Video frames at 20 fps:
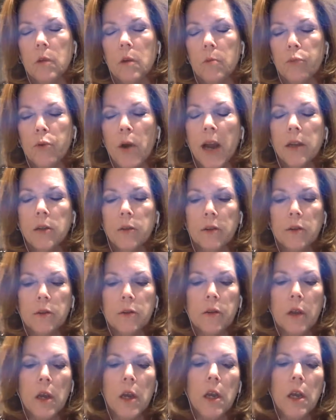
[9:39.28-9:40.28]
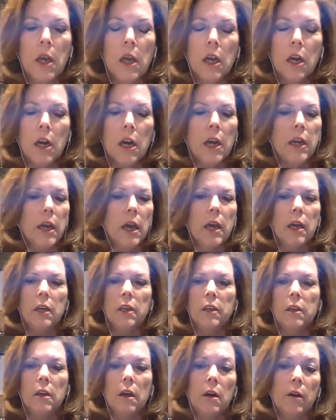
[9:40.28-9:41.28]
practice, and I had
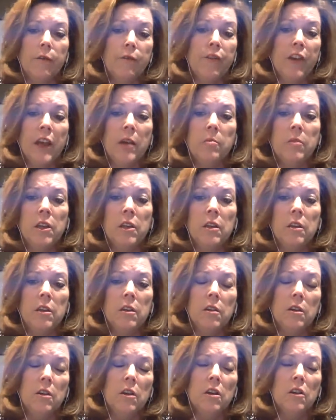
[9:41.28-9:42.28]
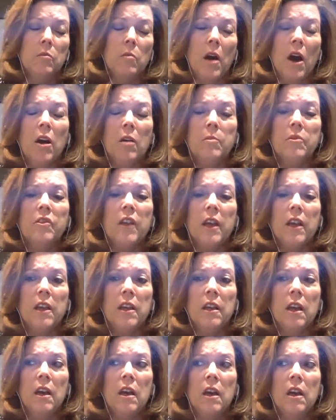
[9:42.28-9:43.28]
a family, a young mom
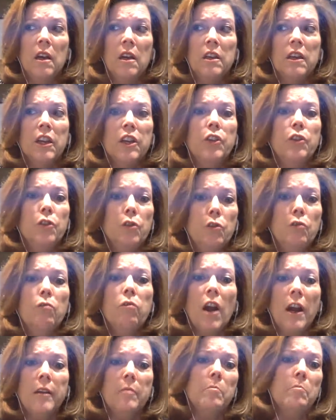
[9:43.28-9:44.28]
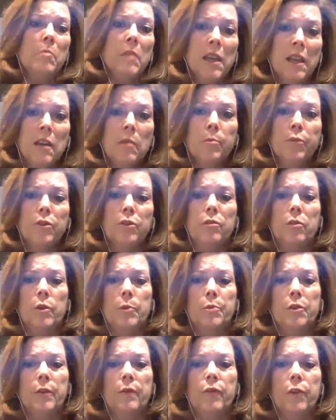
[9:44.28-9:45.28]
say, "Can you write me a
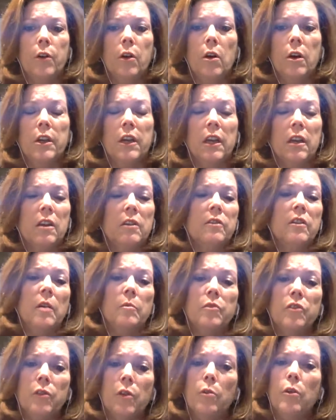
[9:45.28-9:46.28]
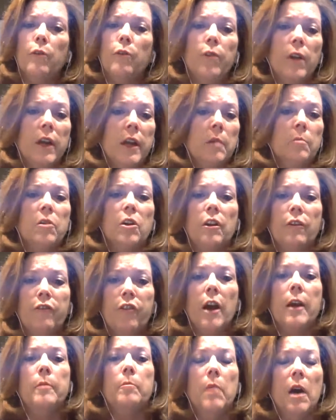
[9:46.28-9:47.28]
prescription for Narcan? Because I'm so afraid I'm going to
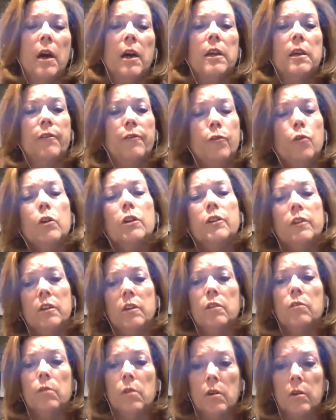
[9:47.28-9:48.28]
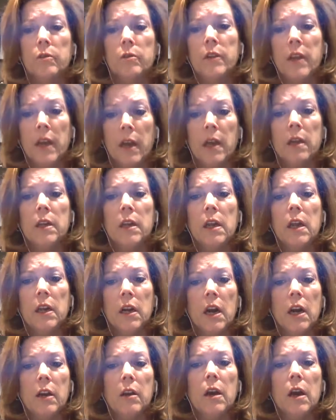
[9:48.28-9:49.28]
find my 14-year-old dead, and
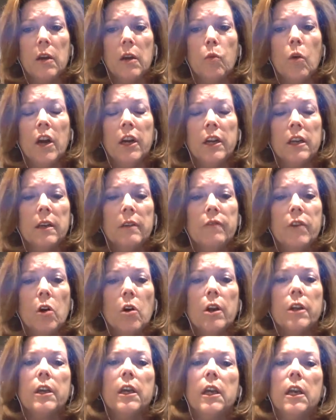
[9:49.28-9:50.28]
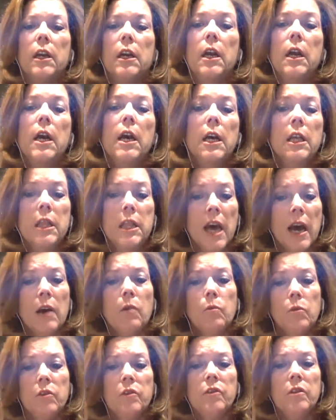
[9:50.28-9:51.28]
I want to give Narcan." That
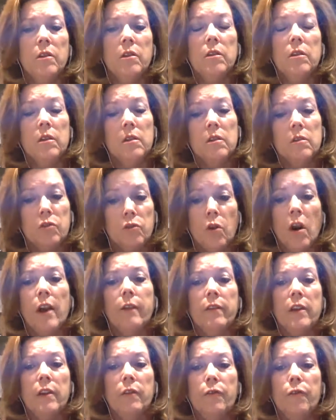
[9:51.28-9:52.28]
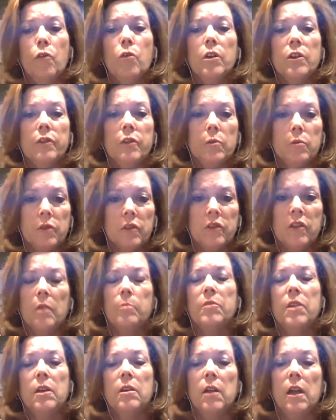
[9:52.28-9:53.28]
was driving force. It was
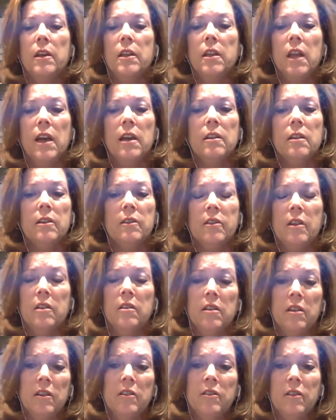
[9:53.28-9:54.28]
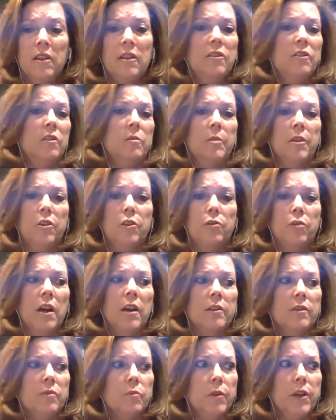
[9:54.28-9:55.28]
something like that that said, this needs to be
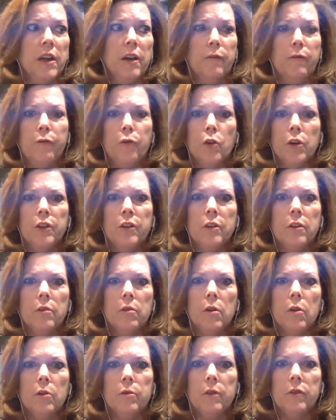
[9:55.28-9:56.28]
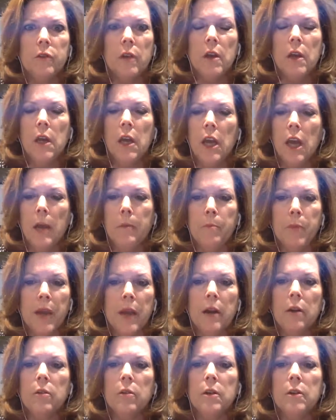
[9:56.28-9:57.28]
addressed. We have 14-year-olds and
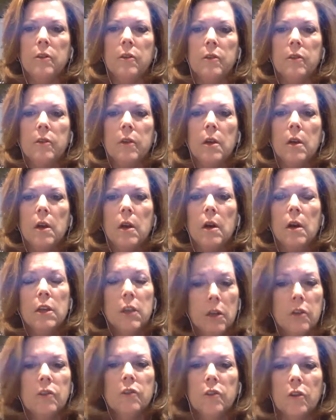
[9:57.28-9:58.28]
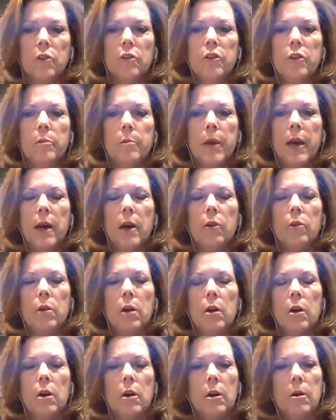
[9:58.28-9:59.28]
parents concerned about
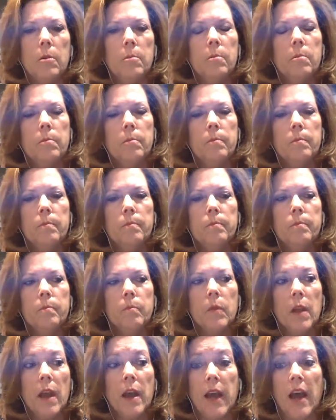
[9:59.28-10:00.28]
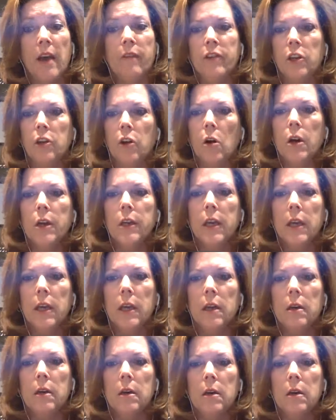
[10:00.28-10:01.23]
having Narcan